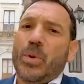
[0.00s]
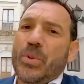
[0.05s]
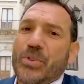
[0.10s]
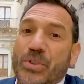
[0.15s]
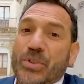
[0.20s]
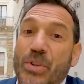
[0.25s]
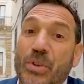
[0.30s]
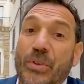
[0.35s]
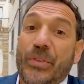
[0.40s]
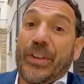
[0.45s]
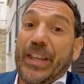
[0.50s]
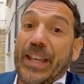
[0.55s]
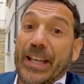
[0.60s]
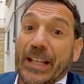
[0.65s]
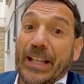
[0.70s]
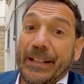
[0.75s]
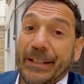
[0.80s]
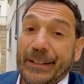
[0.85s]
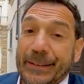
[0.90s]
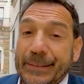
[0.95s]
What do you
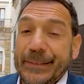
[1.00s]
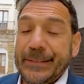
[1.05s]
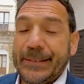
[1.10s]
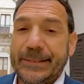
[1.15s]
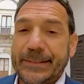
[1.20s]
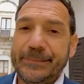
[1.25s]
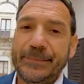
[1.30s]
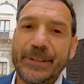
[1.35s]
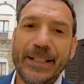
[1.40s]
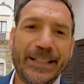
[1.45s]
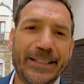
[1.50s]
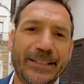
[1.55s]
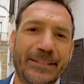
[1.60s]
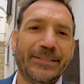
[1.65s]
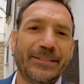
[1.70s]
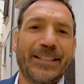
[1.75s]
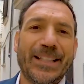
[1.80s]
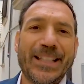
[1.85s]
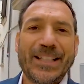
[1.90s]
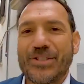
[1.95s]
think? Well,
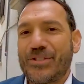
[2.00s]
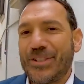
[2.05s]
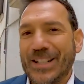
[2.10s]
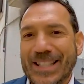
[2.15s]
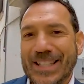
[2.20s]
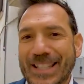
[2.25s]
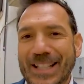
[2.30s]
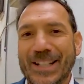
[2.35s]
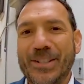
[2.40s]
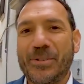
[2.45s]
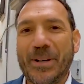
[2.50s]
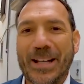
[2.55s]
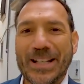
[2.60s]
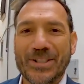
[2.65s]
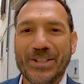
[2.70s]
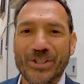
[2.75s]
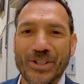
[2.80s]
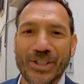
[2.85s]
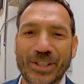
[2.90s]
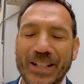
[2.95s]
interesting
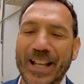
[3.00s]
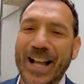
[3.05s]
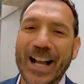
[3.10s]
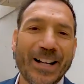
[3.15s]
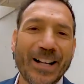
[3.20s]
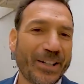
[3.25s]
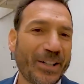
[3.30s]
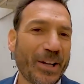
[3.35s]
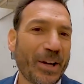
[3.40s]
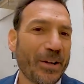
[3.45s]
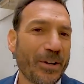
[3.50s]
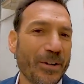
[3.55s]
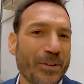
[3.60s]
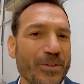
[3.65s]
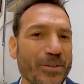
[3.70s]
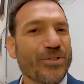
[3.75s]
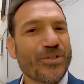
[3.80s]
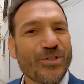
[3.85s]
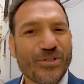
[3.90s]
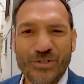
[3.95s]
question. I'll go
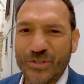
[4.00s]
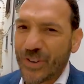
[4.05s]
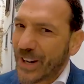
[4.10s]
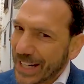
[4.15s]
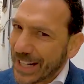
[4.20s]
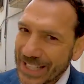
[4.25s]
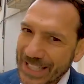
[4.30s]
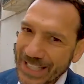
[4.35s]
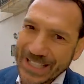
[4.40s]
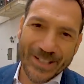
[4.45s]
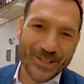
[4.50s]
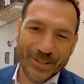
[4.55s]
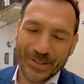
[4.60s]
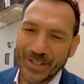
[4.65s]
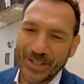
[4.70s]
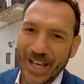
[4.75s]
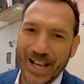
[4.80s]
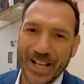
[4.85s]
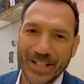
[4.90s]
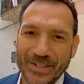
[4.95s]
straight into
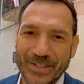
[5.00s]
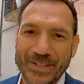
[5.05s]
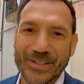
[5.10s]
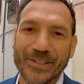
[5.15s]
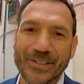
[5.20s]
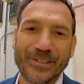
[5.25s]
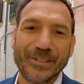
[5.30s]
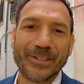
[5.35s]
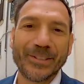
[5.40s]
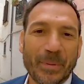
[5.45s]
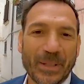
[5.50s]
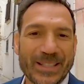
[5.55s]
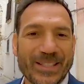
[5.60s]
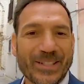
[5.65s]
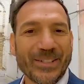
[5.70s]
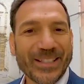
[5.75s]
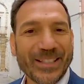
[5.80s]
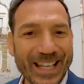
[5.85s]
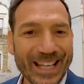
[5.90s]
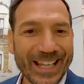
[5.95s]
the answer. But
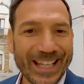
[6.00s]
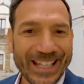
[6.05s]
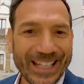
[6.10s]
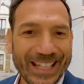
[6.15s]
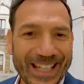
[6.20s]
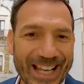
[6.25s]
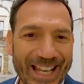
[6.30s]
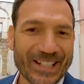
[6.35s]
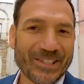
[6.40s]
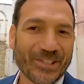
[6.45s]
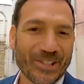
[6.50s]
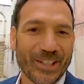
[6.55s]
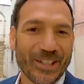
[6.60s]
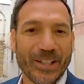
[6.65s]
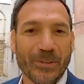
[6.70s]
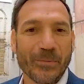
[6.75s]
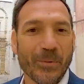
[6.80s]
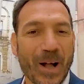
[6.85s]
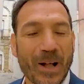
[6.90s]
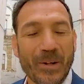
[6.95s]
today,
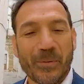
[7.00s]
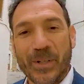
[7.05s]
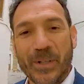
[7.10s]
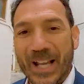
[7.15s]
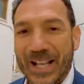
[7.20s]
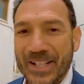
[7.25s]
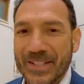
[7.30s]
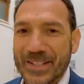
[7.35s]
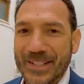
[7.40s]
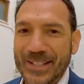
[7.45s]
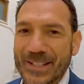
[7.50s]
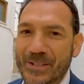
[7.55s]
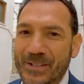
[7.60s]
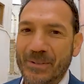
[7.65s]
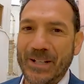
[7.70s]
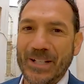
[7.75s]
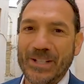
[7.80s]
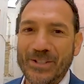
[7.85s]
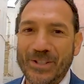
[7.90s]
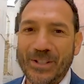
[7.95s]
actually, while we answer this
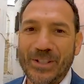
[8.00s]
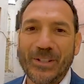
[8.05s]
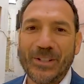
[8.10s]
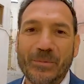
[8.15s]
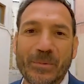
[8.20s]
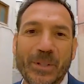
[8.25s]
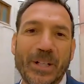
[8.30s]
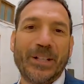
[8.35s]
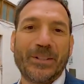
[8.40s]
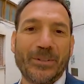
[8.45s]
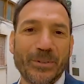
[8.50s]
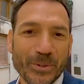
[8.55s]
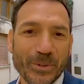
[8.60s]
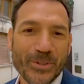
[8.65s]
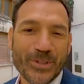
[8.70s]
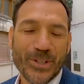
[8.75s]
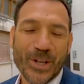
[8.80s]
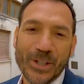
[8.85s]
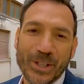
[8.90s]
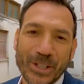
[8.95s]
question, we are
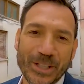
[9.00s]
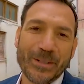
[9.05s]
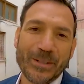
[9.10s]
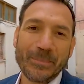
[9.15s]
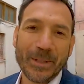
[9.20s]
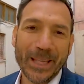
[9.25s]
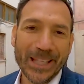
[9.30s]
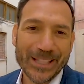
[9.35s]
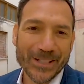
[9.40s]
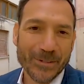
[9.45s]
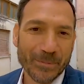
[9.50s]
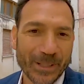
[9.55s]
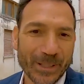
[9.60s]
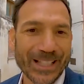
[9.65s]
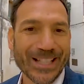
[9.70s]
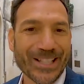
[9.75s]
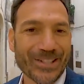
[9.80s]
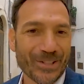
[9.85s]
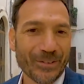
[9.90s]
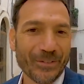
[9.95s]
also going to meet with
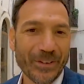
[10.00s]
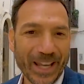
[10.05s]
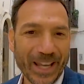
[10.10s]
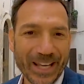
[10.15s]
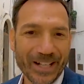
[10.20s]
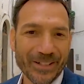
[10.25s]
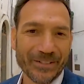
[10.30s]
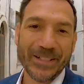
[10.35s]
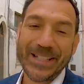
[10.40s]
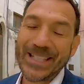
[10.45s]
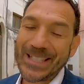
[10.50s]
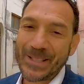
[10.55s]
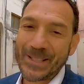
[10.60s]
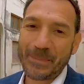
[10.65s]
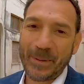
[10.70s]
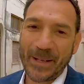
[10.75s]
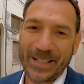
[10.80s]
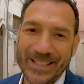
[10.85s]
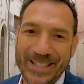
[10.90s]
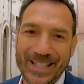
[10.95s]
a surveyor
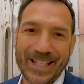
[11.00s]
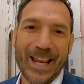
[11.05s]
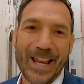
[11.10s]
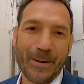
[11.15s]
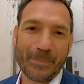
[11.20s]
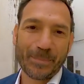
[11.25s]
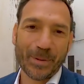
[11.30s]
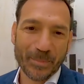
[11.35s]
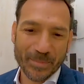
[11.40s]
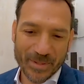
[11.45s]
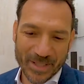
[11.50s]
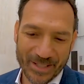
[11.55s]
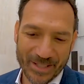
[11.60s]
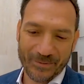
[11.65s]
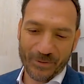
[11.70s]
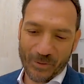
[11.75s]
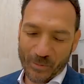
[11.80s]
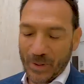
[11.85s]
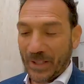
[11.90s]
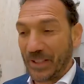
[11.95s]
inspecting a property
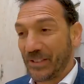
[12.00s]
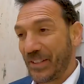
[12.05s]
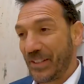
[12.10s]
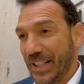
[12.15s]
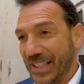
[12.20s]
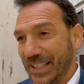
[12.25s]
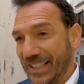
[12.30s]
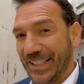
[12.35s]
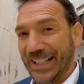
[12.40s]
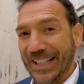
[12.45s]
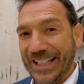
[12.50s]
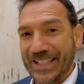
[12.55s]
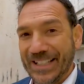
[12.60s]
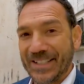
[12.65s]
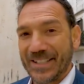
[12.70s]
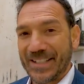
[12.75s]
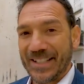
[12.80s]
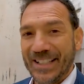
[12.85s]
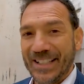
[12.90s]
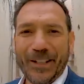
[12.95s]
for one of our
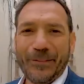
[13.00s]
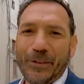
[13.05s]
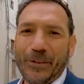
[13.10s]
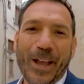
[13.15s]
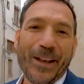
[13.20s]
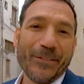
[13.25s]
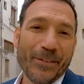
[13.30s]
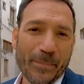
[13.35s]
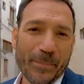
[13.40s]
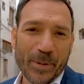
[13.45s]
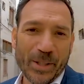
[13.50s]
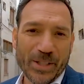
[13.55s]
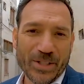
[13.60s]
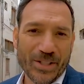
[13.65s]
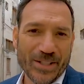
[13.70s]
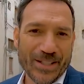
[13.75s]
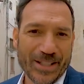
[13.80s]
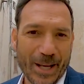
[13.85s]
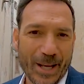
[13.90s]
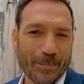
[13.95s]
clients. If you ever
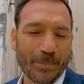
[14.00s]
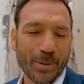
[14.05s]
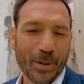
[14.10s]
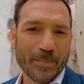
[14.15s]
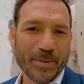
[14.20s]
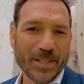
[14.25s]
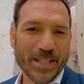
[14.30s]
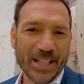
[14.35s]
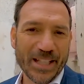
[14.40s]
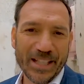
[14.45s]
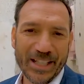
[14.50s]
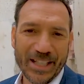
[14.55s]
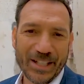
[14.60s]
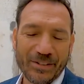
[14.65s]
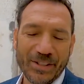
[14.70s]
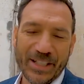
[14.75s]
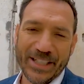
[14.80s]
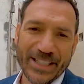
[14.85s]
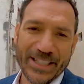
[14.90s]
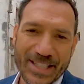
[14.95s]
purchased a property in the
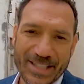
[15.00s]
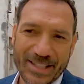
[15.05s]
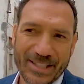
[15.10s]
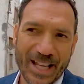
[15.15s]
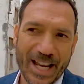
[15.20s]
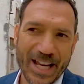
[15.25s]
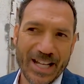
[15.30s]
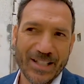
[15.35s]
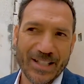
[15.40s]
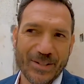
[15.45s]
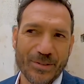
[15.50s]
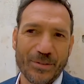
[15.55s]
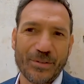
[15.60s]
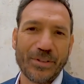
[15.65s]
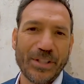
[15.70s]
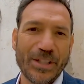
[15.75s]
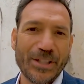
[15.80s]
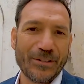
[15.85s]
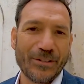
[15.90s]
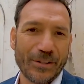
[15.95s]
United States or
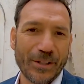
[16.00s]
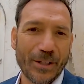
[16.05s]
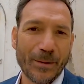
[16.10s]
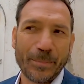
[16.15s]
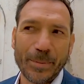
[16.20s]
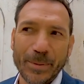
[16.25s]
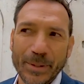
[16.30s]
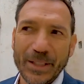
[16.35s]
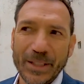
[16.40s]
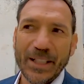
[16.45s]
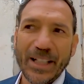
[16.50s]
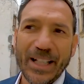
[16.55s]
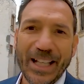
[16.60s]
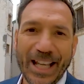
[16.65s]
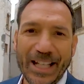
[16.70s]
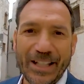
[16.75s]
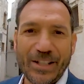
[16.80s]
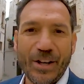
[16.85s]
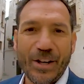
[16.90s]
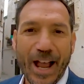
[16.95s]
in Europe
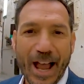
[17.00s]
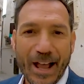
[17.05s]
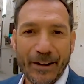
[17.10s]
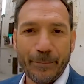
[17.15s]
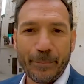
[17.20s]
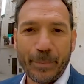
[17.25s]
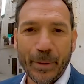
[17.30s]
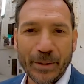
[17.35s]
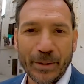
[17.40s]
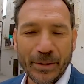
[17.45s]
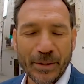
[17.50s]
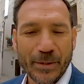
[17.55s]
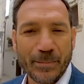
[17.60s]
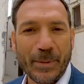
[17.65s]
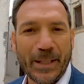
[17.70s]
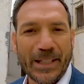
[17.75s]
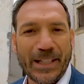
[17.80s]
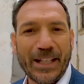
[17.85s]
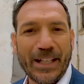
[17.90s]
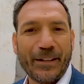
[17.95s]
and you have borrowed
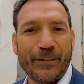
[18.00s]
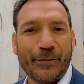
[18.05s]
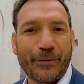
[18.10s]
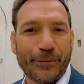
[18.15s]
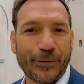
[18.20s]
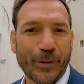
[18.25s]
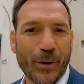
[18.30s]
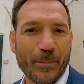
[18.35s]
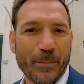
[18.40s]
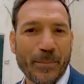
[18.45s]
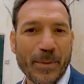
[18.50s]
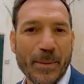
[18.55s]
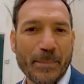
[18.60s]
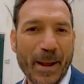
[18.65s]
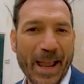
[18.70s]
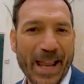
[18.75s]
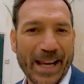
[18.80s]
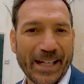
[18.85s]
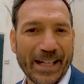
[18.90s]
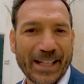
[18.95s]
money from the
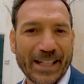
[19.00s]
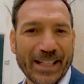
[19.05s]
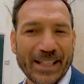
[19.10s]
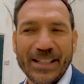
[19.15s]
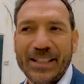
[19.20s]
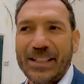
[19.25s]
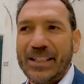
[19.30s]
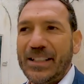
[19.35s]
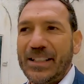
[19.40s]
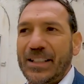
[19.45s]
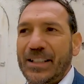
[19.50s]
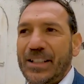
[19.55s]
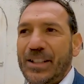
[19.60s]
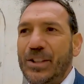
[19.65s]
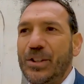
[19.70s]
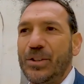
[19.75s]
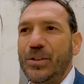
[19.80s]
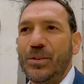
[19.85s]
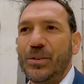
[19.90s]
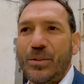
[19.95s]
bank,
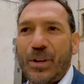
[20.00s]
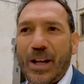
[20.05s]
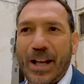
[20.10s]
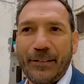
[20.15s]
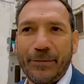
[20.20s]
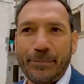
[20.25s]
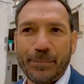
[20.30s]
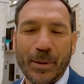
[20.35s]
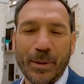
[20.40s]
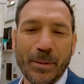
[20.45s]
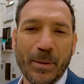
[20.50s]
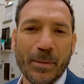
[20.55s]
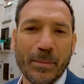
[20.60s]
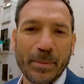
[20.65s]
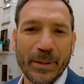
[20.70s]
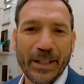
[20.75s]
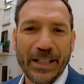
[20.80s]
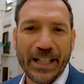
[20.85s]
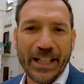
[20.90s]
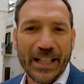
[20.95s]
you have
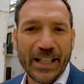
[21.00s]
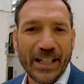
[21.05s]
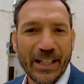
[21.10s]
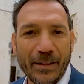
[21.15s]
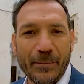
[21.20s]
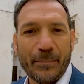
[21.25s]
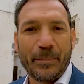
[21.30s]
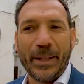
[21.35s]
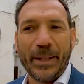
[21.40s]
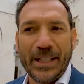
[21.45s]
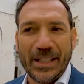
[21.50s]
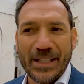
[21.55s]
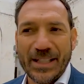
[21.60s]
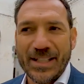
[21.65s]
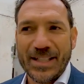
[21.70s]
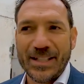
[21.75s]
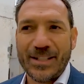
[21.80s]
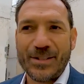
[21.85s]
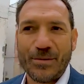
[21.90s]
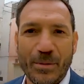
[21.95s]
probably been in
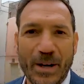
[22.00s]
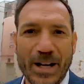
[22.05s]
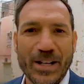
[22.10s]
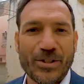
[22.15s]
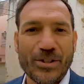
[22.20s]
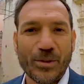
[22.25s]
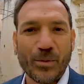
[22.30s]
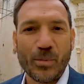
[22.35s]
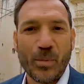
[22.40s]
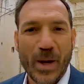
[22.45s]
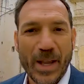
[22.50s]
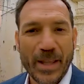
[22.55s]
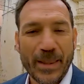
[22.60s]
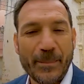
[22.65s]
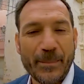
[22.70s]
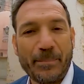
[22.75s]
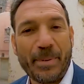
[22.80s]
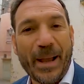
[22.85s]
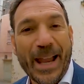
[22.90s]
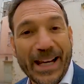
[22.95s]
a situation where
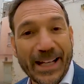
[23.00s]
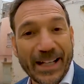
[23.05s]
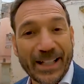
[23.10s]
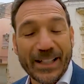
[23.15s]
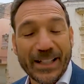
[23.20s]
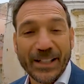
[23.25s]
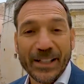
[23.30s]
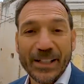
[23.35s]
the bank